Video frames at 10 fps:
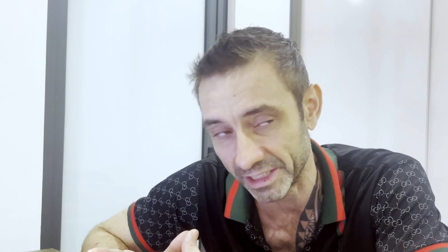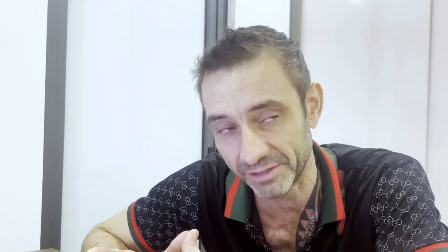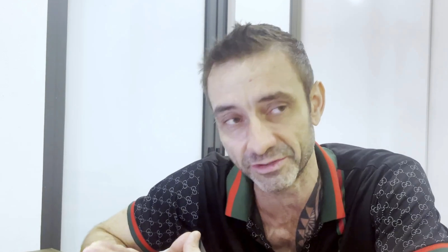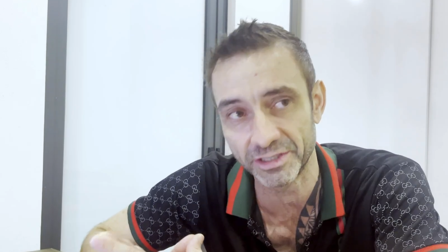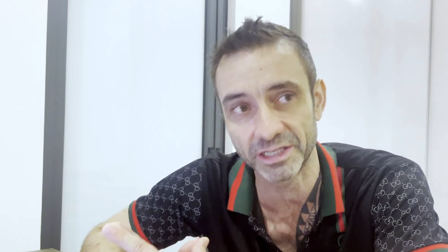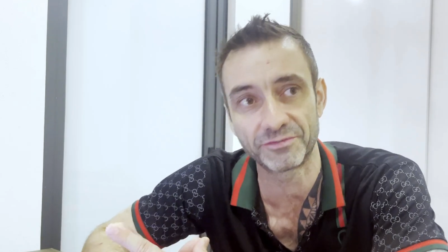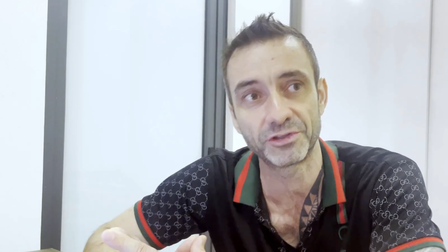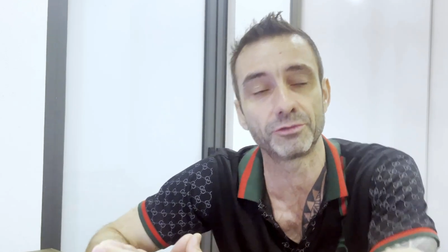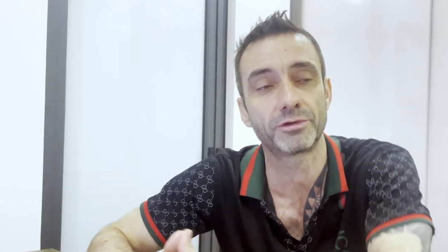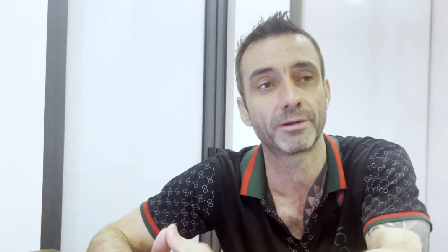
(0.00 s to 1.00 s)
Even if
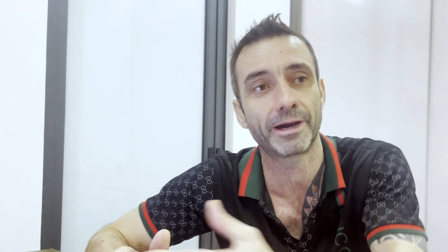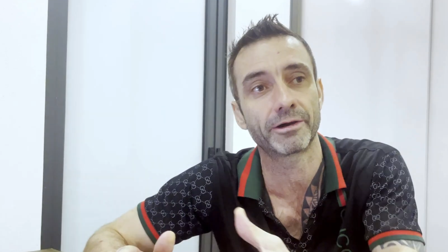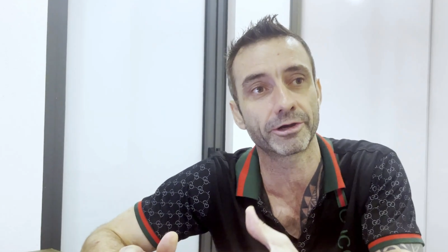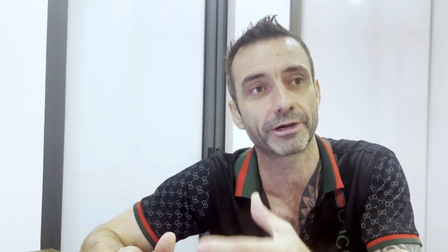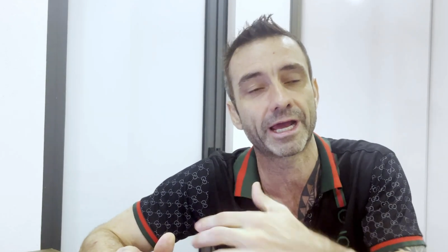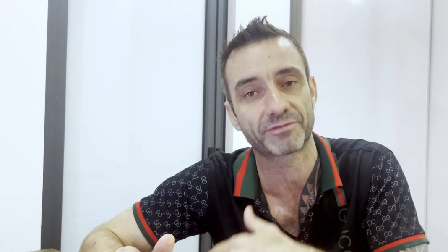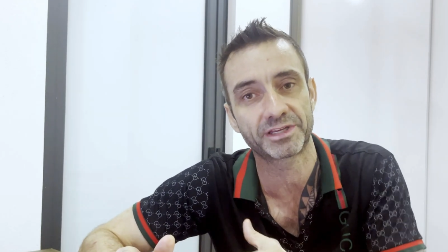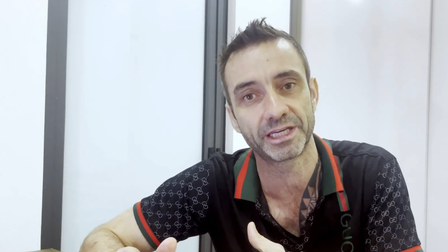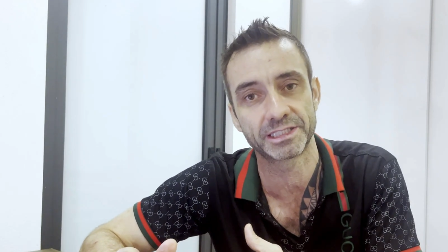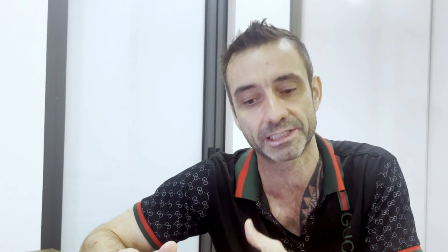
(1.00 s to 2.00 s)
you come out here and have
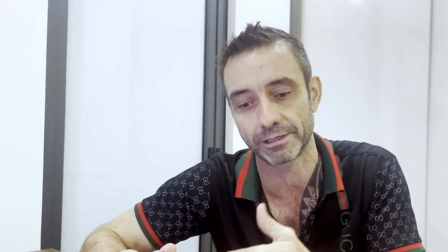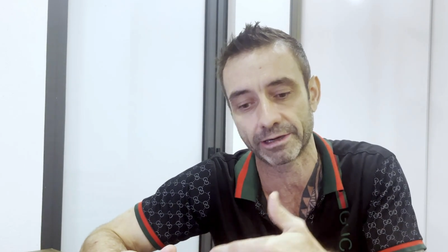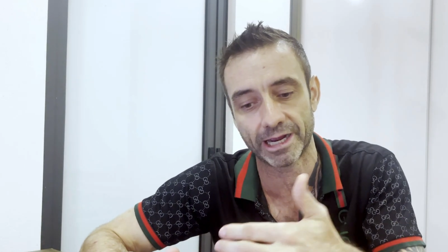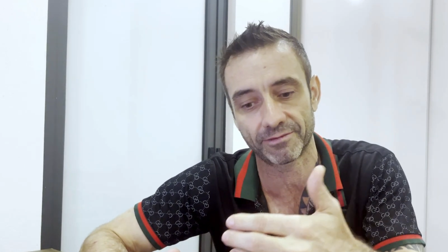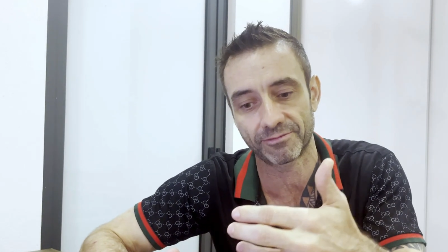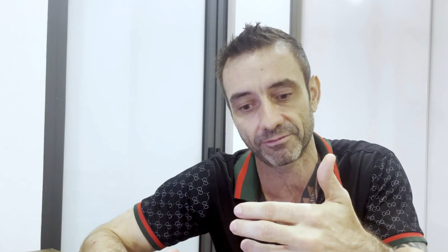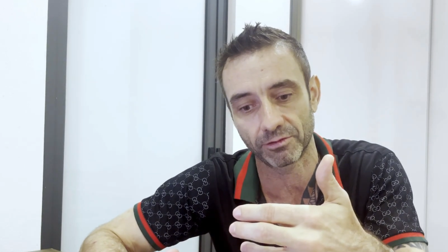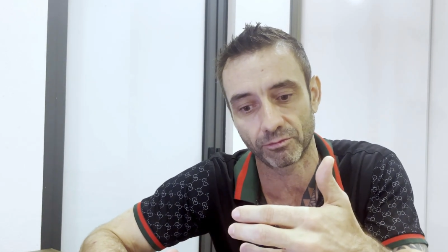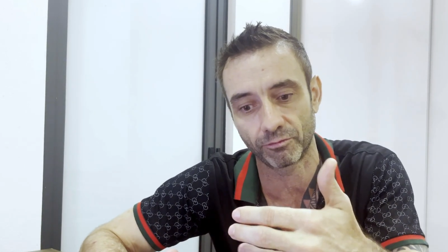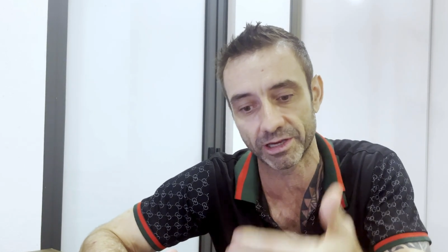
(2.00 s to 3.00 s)
kids that are half
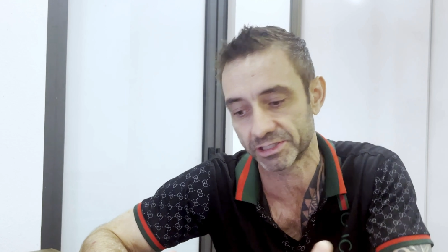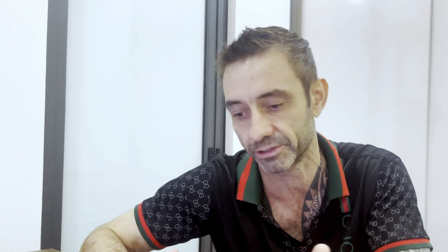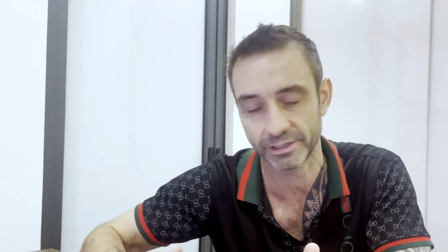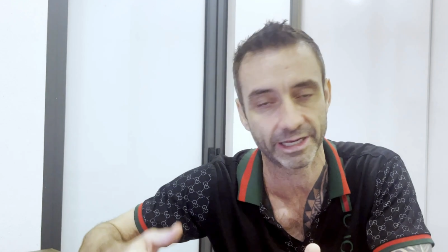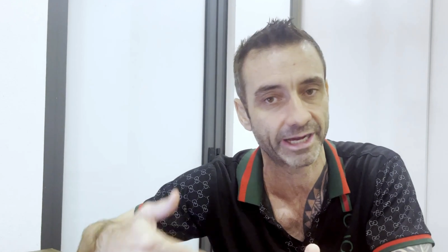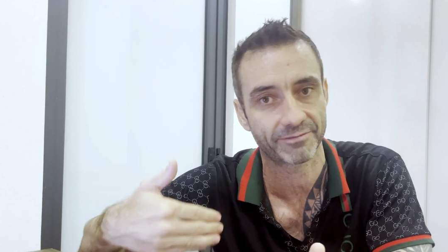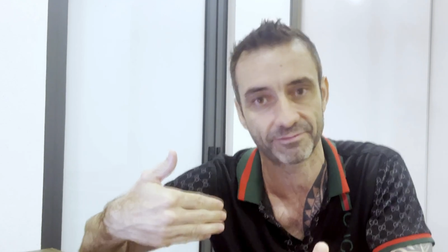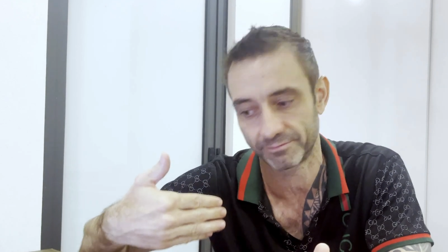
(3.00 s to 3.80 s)
Western and half